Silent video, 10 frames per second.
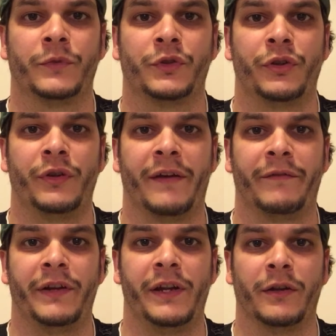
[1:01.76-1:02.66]
to that
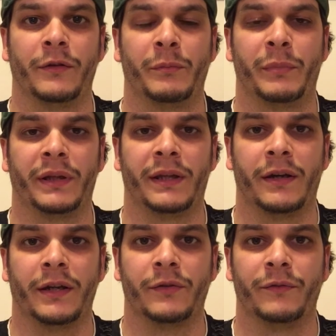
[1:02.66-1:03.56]
video, but
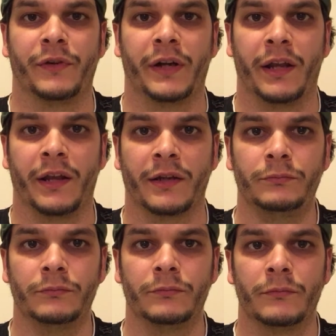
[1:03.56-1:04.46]
I couldn't find anything.
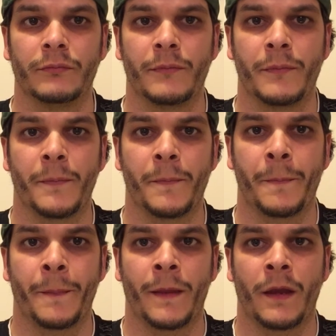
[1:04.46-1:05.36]

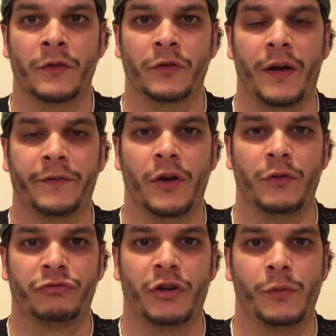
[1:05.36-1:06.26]
So I've
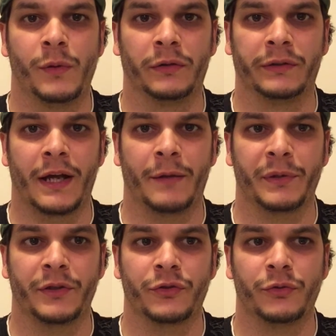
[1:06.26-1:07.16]
got Roll World app
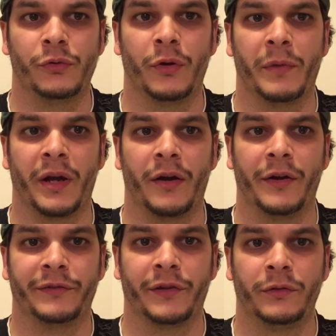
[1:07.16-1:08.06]
installed on my
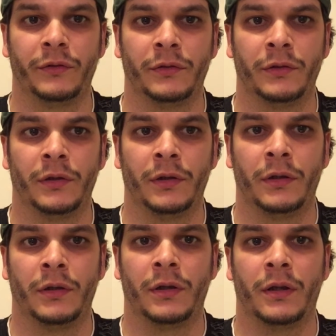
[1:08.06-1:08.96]
iPhone.
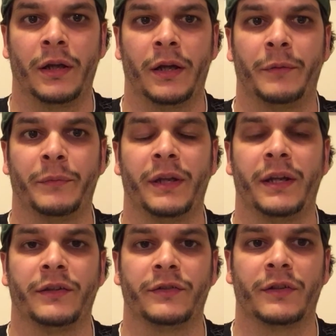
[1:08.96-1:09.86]

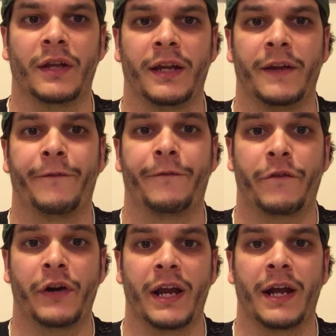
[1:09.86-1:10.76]
It's a
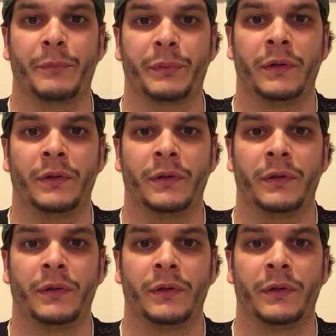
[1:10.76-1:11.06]
free app,